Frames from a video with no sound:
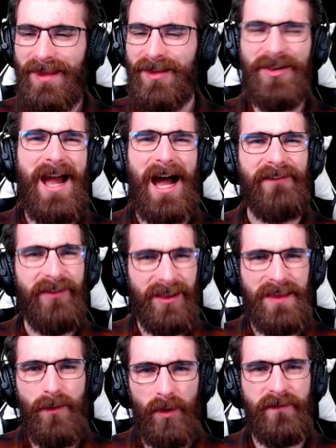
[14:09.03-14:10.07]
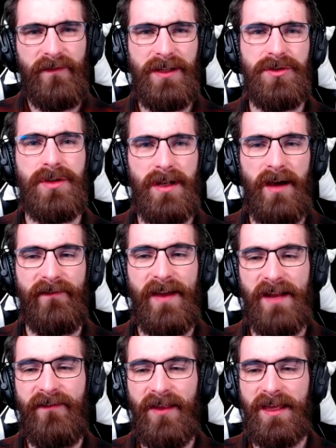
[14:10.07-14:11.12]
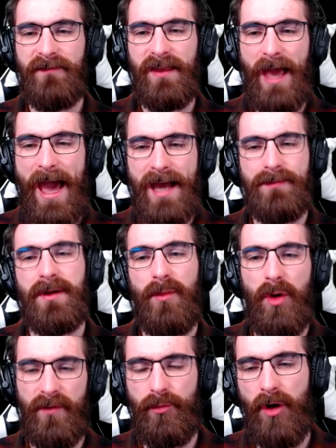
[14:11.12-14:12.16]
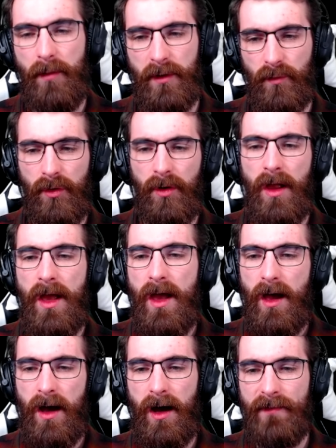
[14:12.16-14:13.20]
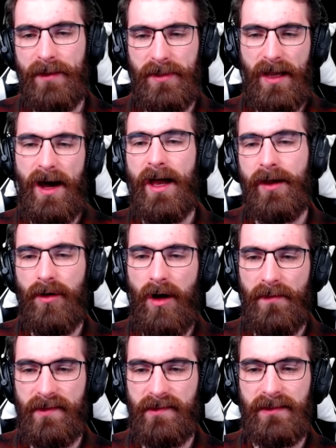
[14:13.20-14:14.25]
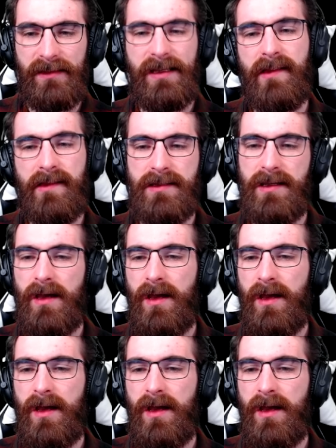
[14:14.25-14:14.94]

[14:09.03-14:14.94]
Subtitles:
So yeah, I feel like they weren't featured enough, and I feel like if they had a bit more of a prominent role, they'd be higher on this list.